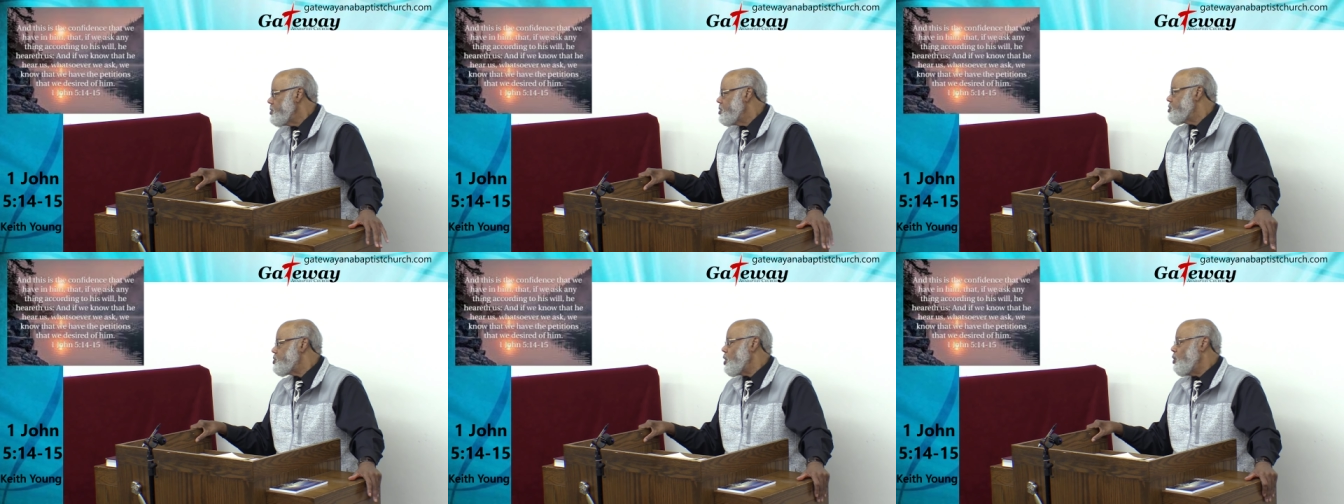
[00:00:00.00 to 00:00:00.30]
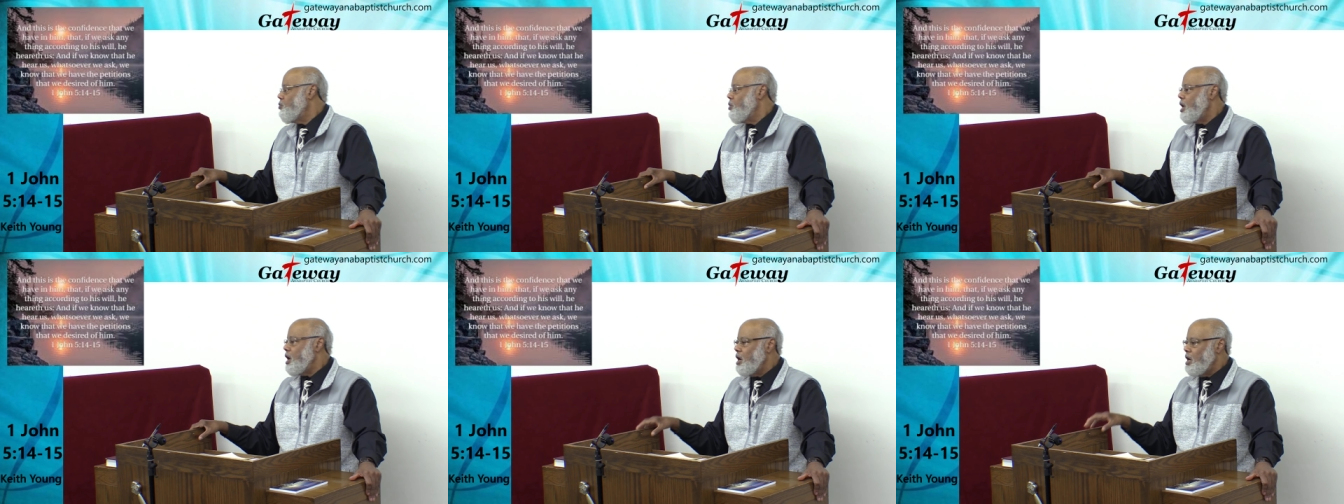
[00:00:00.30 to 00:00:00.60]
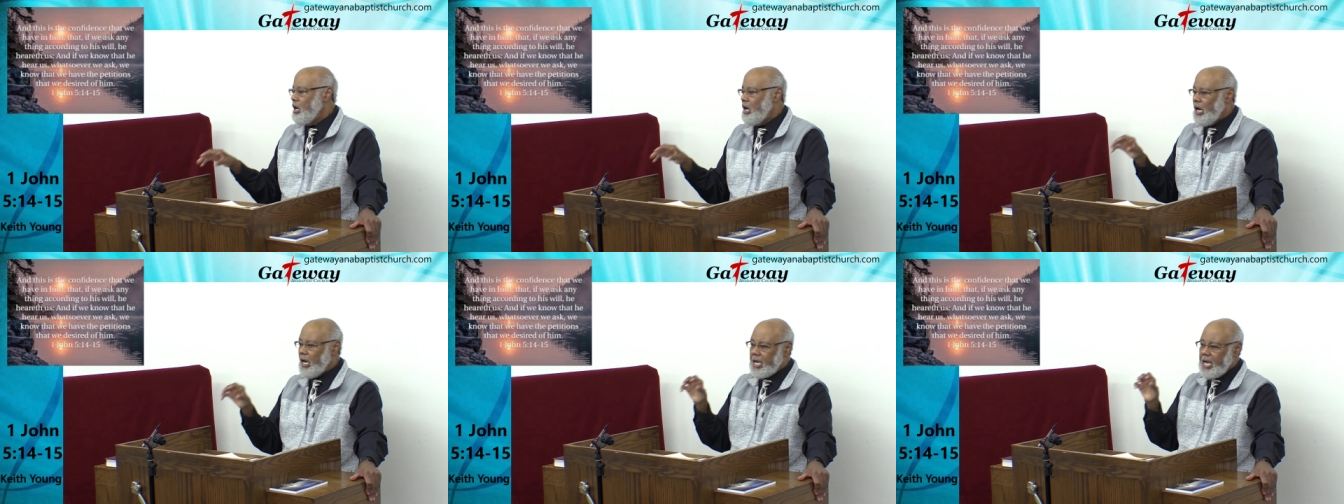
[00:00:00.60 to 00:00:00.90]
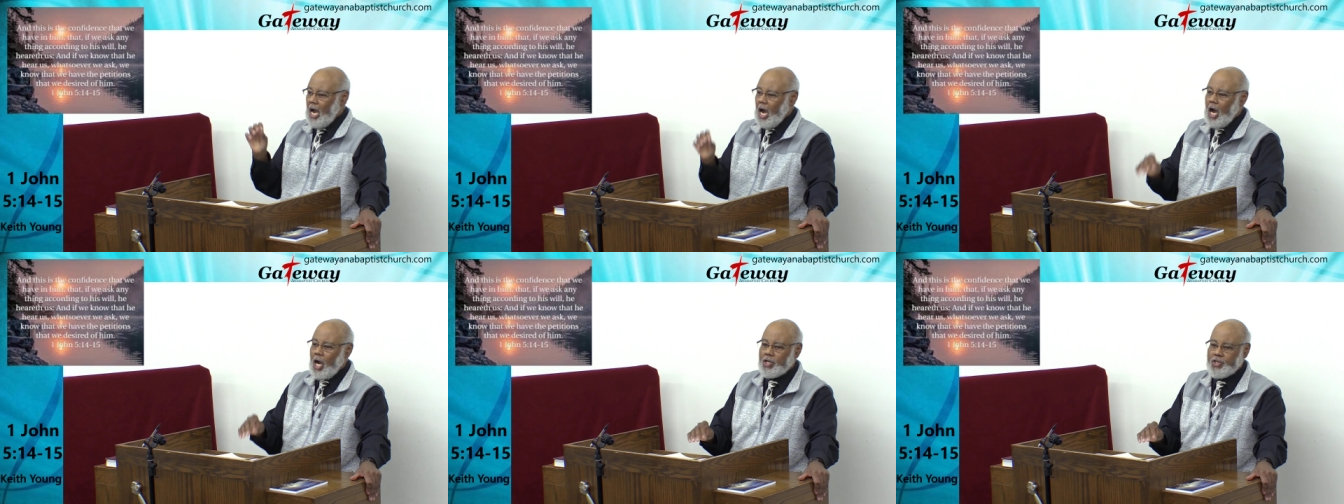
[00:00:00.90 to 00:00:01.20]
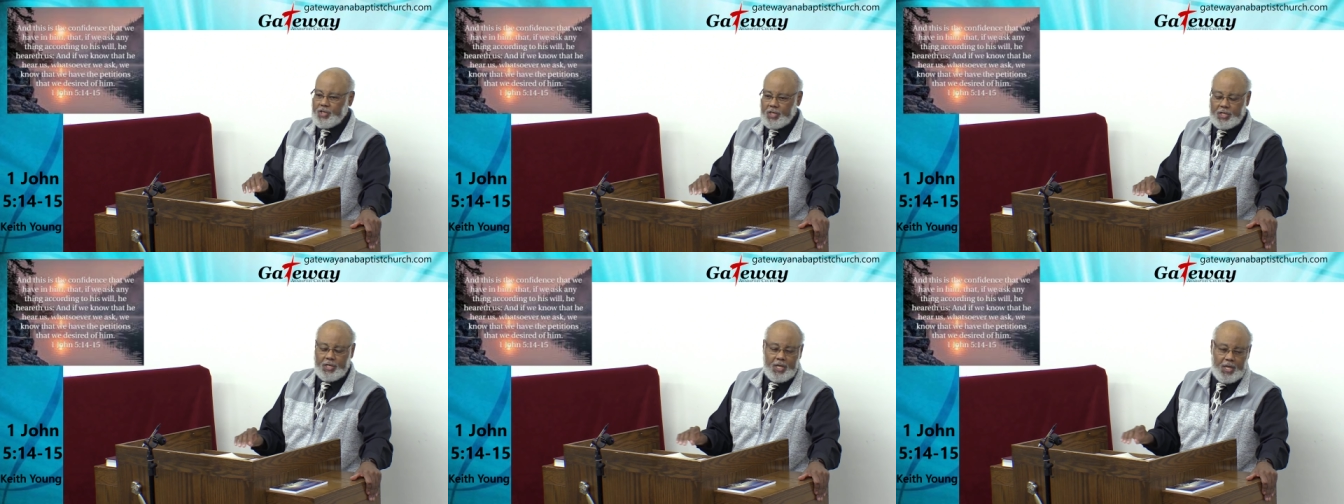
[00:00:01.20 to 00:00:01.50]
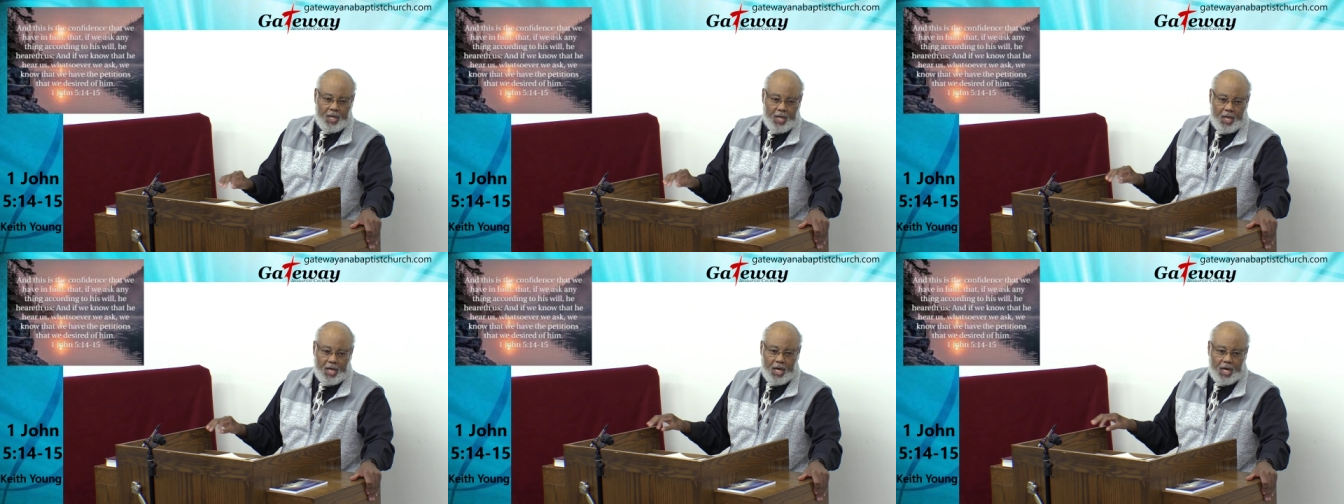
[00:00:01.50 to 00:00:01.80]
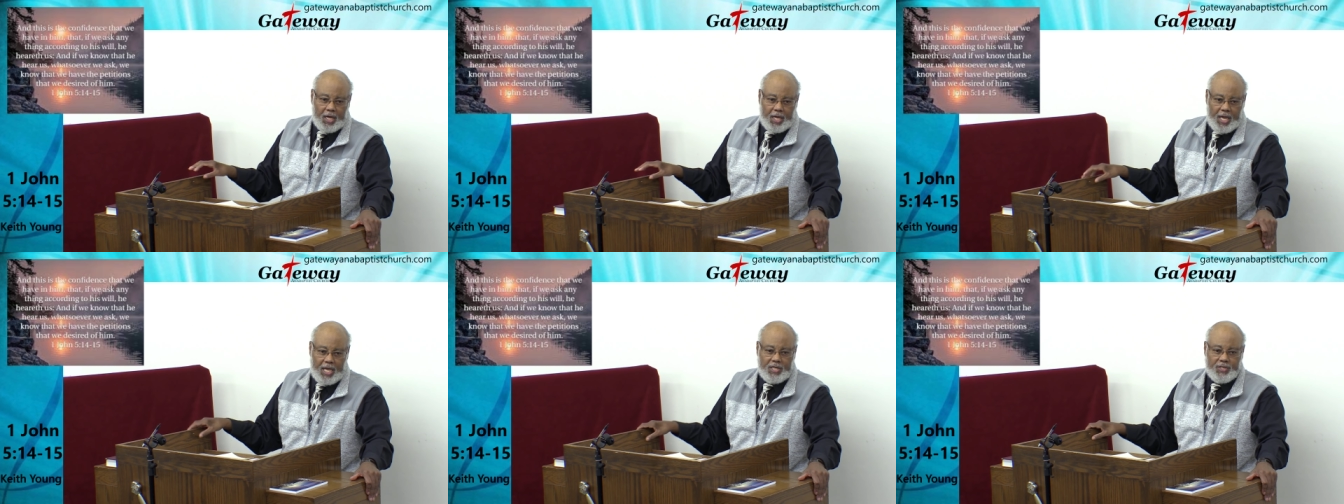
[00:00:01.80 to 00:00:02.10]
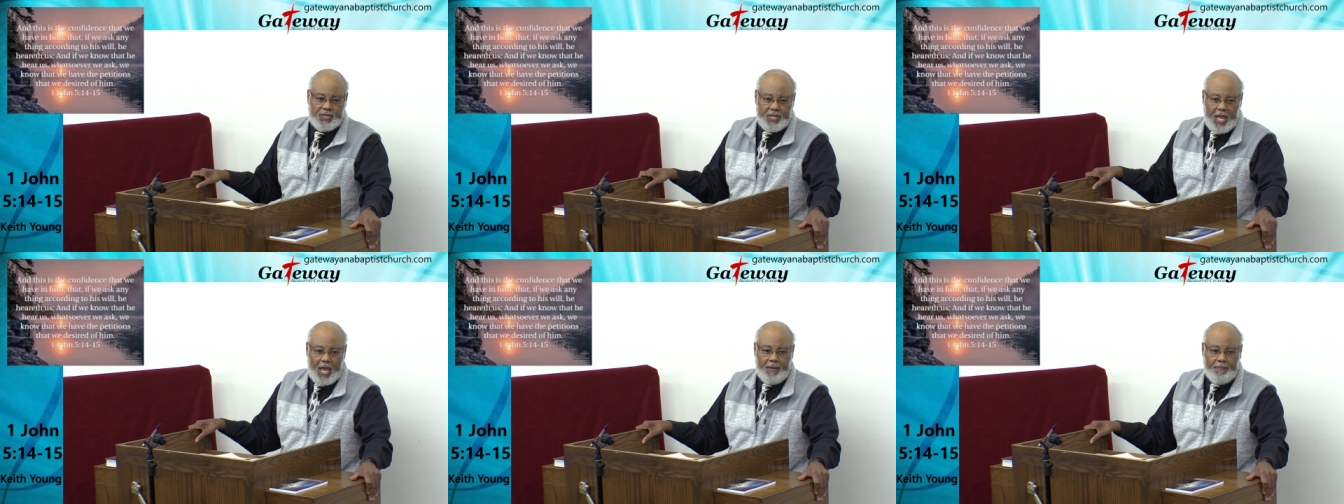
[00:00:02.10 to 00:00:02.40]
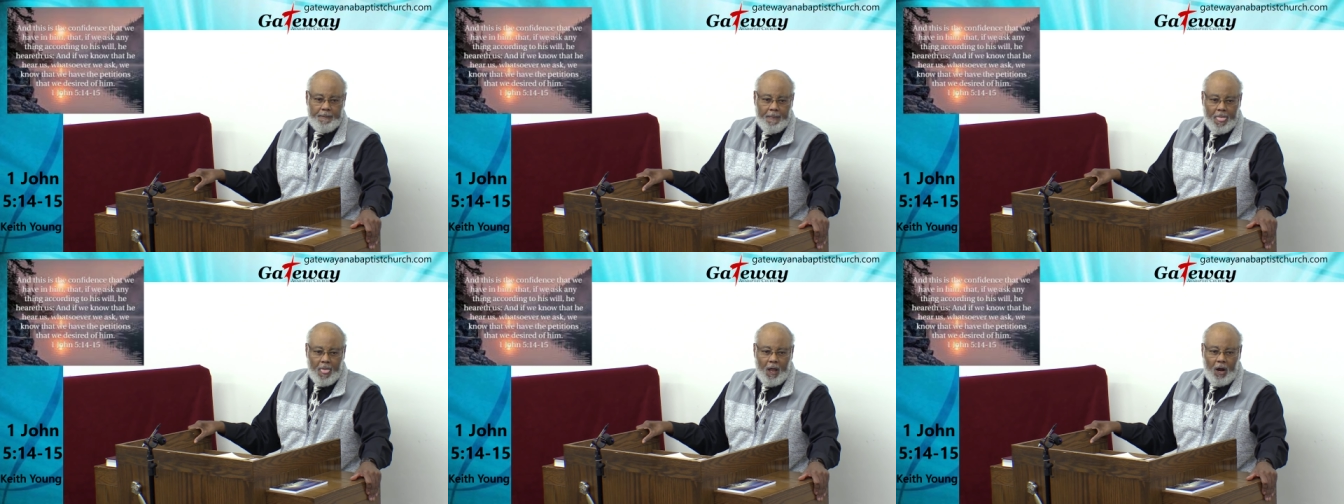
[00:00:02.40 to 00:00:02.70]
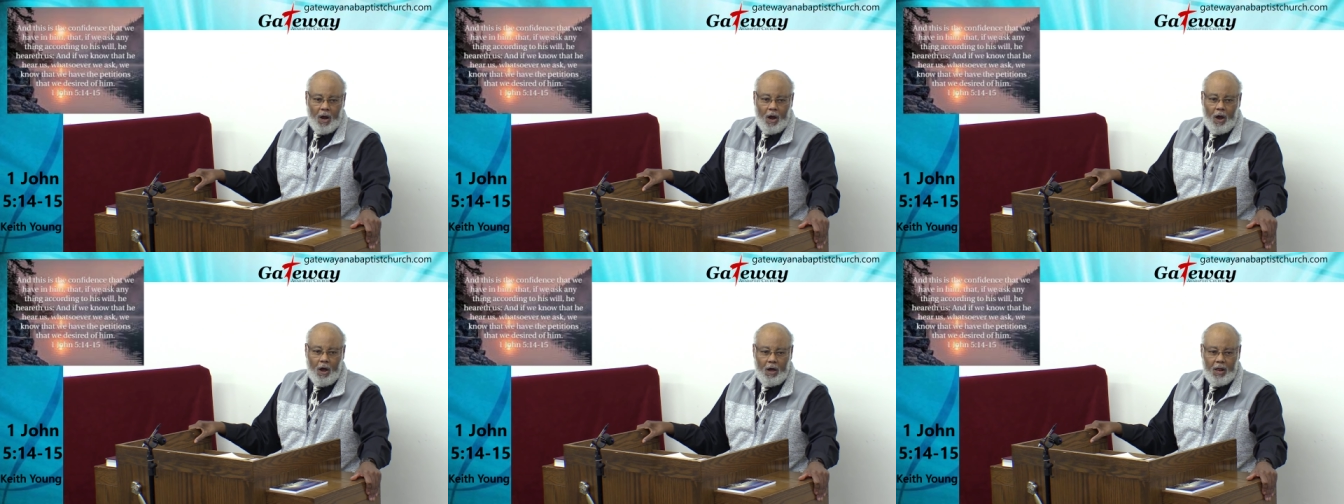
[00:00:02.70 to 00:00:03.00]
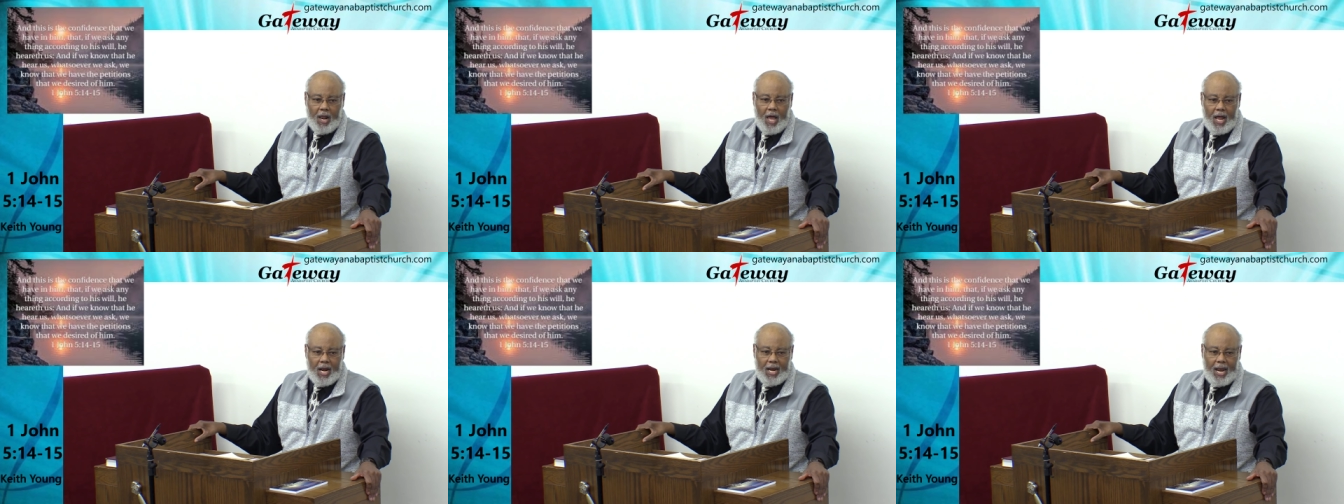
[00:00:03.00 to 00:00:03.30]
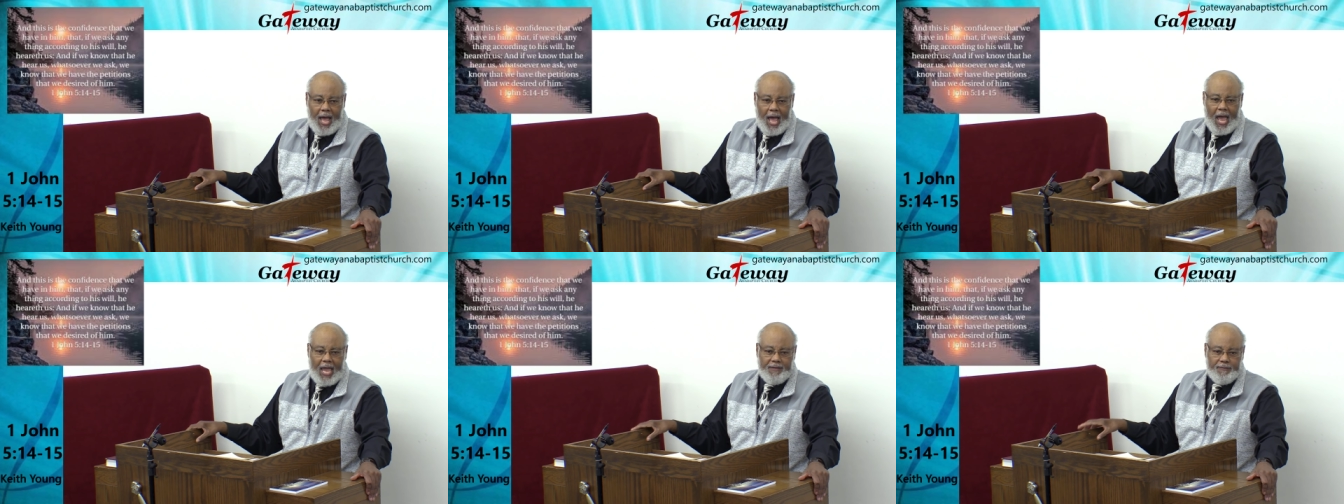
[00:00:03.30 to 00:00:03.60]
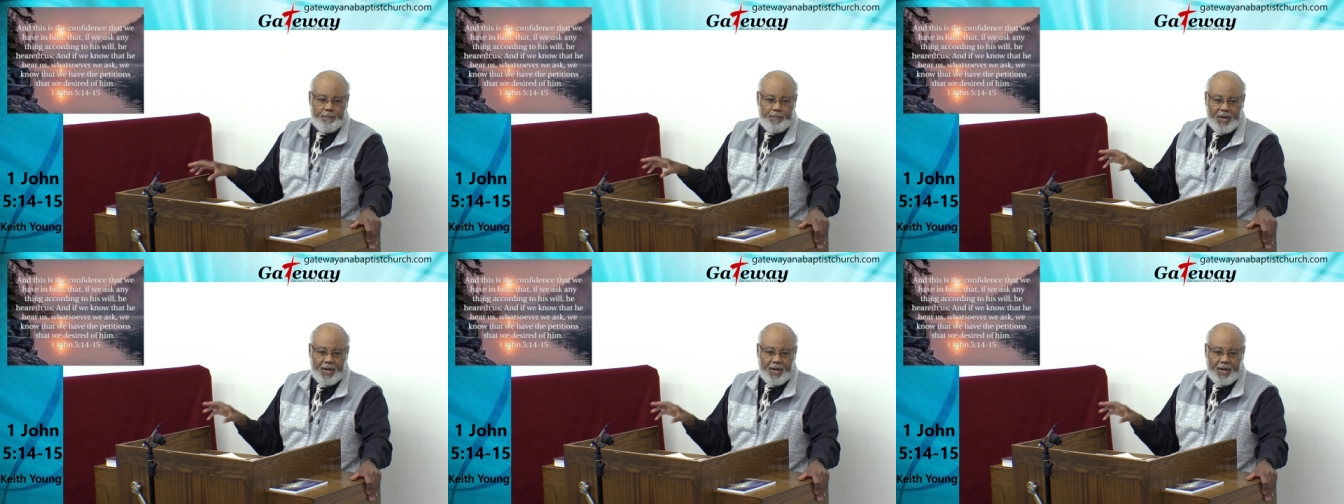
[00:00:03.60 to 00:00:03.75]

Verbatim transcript: So we're uh, cautioned against that all our life.